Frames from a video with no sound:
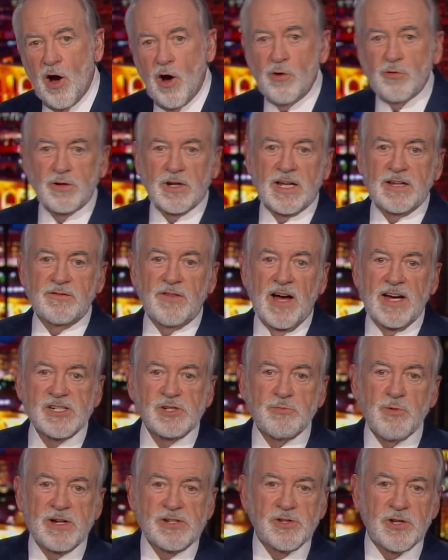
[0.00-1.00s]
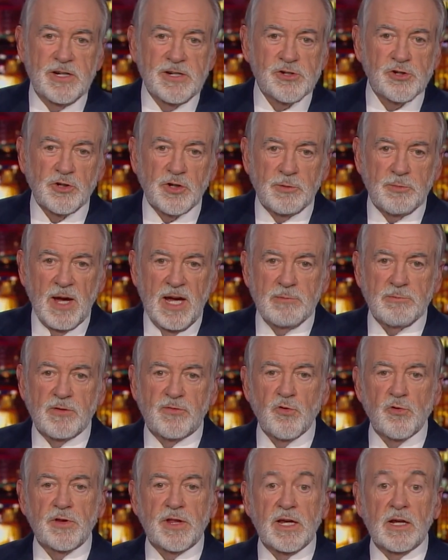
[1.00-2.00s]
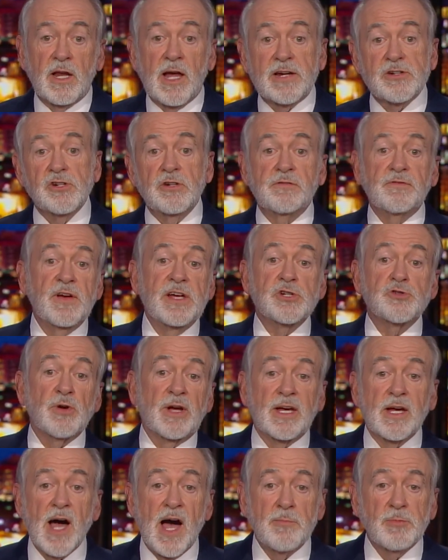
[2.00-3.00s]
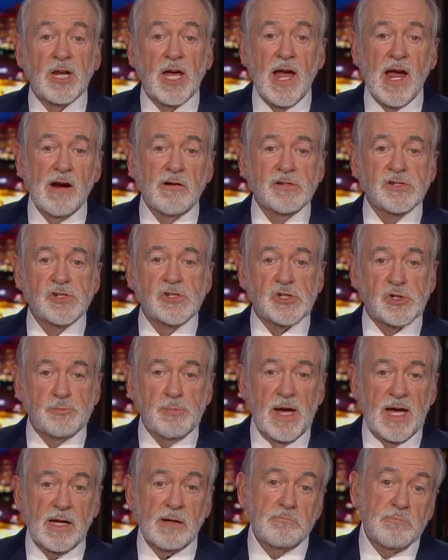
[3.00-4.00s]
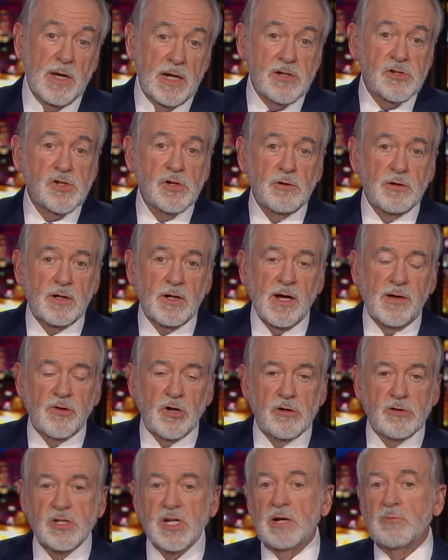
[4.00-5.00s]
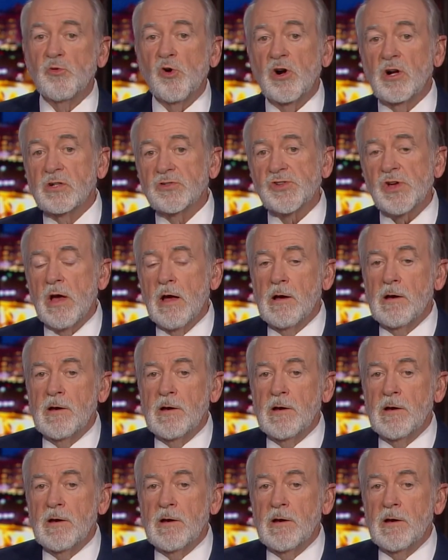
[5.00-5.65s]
only vice presidential debate before the election featuring Kamala Harris's pick, Minnesota Governor Tim Walz,